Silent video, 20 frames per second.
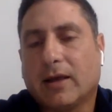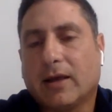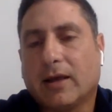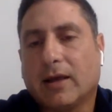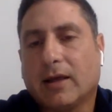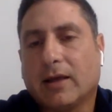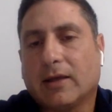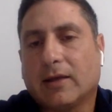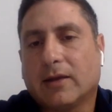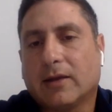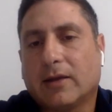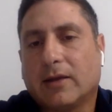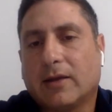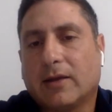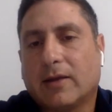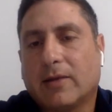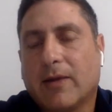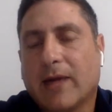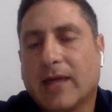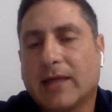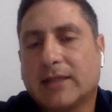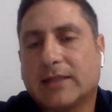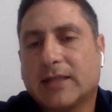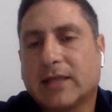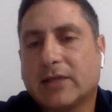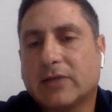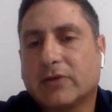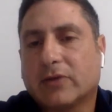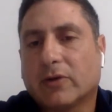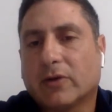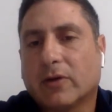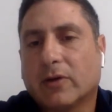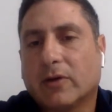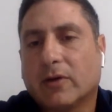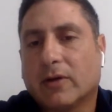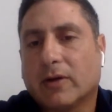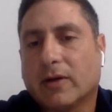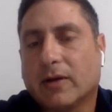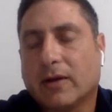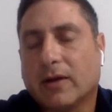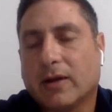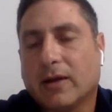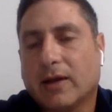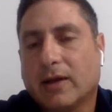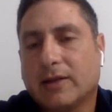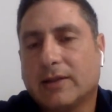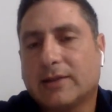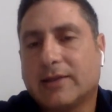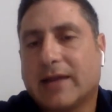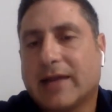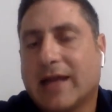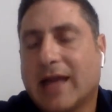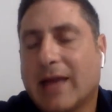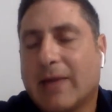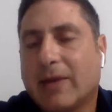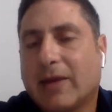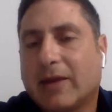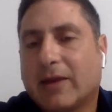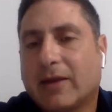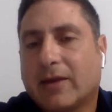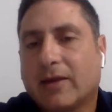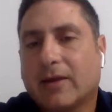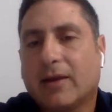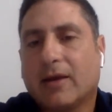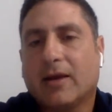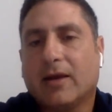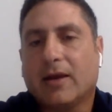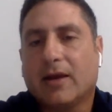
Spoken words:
in command central. It's a dynamic